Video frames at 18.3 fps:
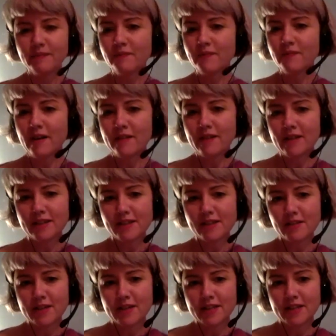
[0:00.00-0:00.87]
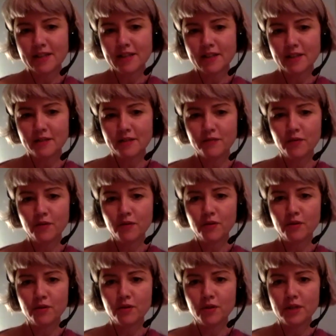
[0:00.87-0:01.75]
very excited
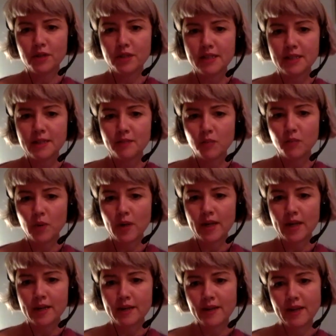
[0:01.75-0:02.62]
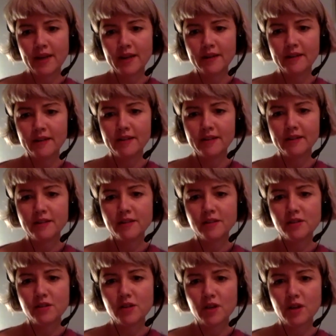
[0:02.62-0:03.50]
for Deep Weird. Then,
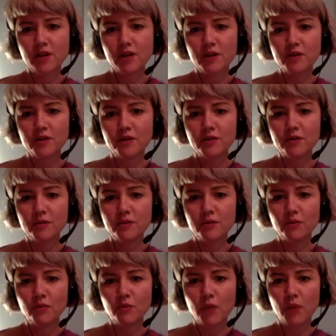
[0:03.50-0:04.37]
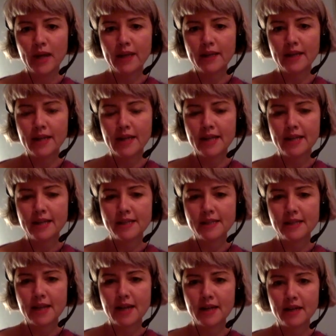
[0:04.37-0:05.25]
so when
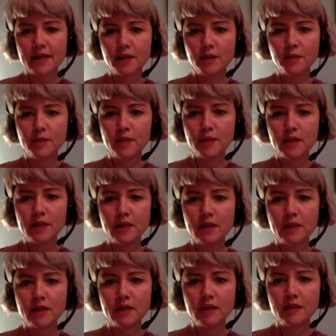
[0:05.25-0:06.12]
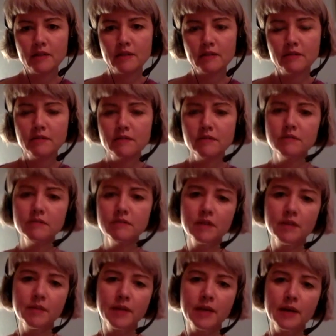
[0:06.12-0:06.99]
is that going to be
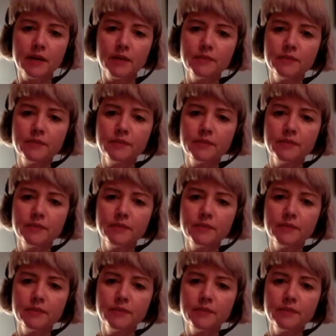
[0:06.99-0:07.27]
coming well, out? Well,